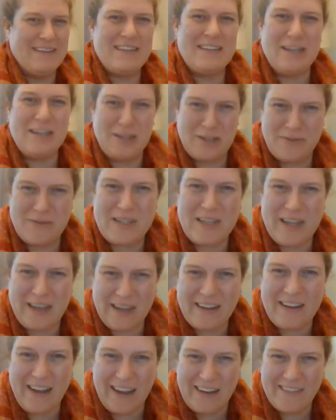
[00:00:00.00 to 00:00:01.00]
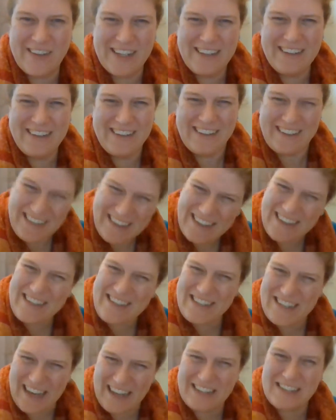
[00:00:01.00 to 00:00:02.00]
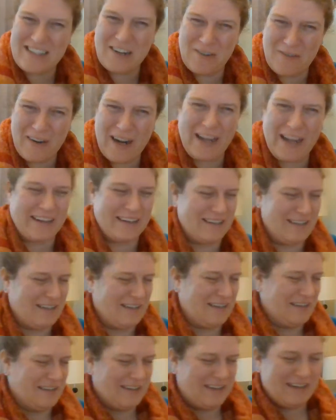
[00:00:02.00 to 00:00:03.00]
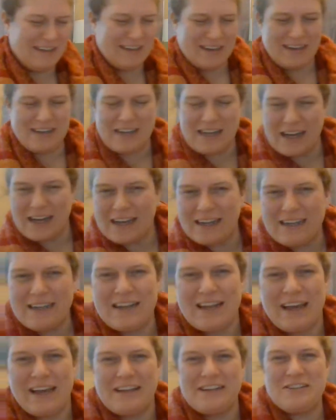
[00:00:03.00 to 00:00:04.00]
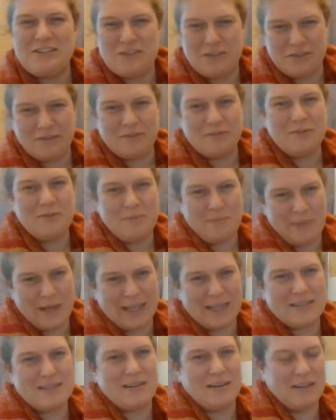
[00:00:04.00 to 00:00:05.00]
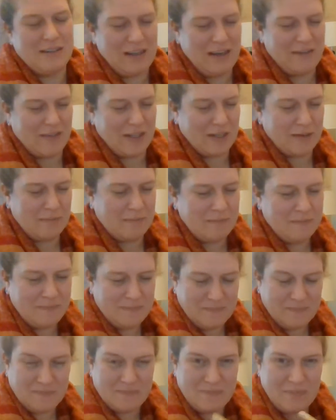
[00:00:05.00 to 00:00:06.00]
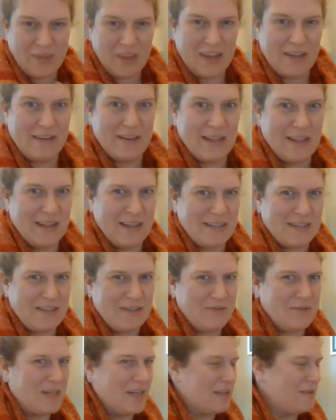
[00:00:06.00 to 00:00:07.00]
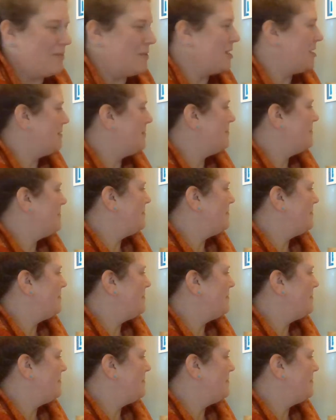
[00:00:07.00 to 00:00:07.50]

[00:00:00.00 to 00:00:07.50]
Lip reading: Did you say 11? Because that's correct. 9 and 2 makes 11. Let's do another one.